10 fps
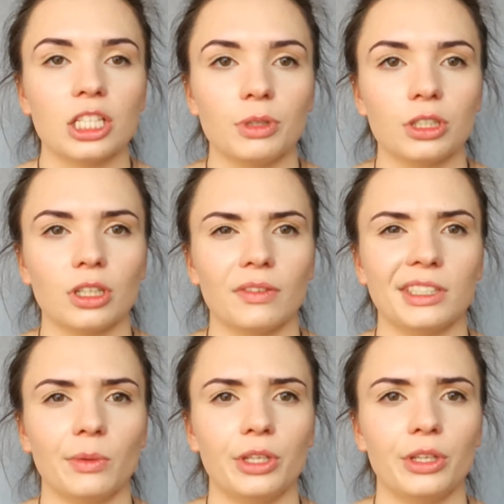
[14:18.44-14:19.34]
Just because
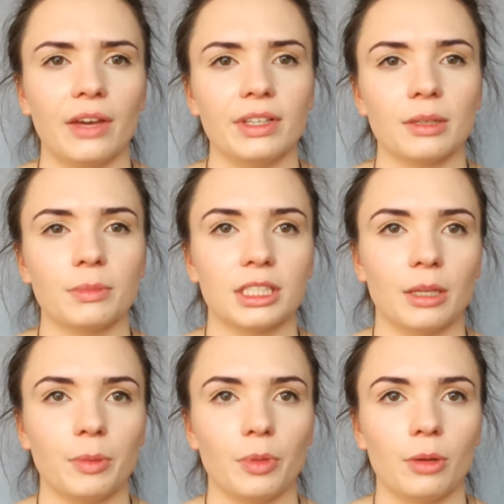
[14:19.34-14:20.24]
obviously when you're having something
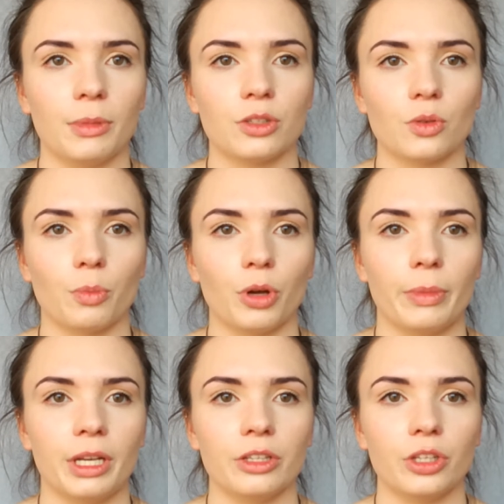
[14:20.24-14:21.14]
semi-permanent or
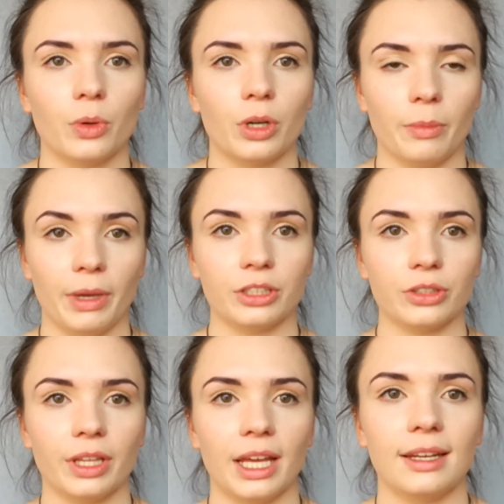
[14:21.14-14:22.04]
permanent, you want to
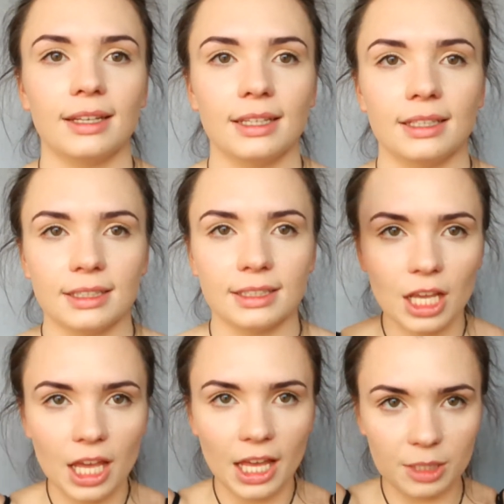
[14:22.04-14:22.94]
make sure that
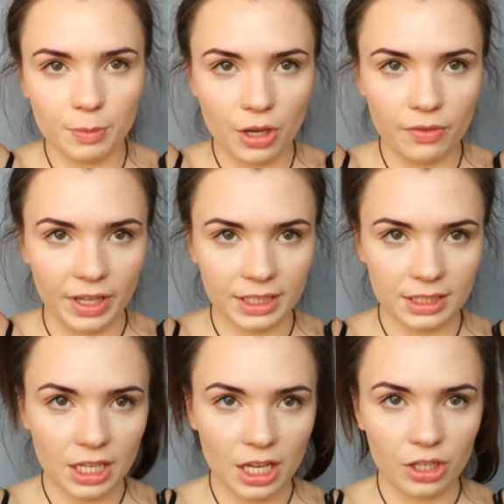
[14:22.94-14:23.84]
it's
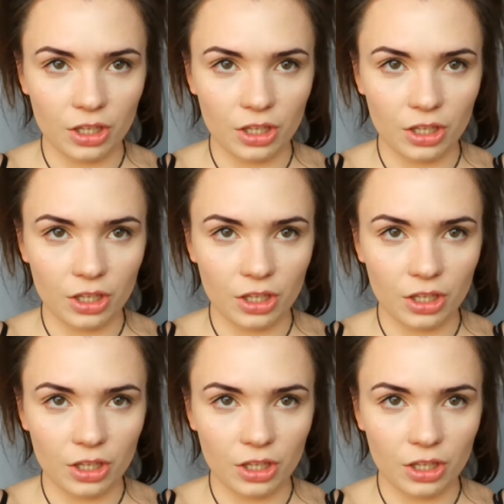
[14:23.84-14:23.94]
perfect.